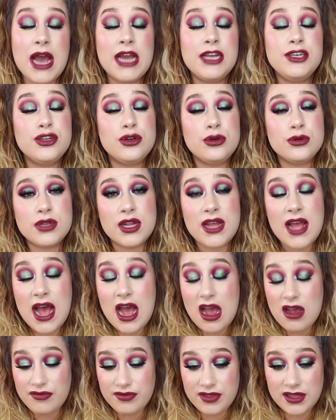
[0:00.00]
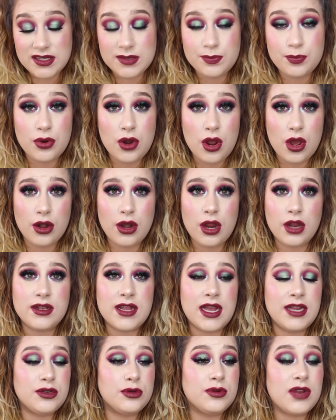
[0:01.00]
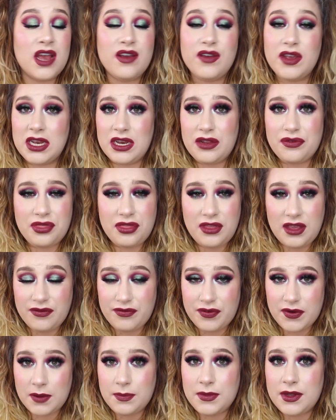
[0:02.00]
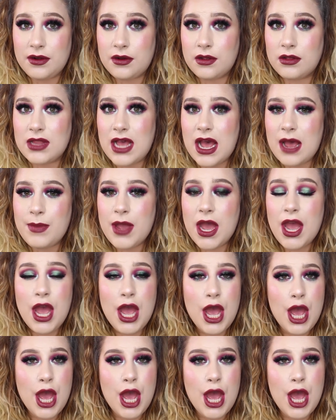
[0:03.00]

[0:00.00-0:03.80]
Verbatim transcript: I don't have this product, I don't have anything from their collab,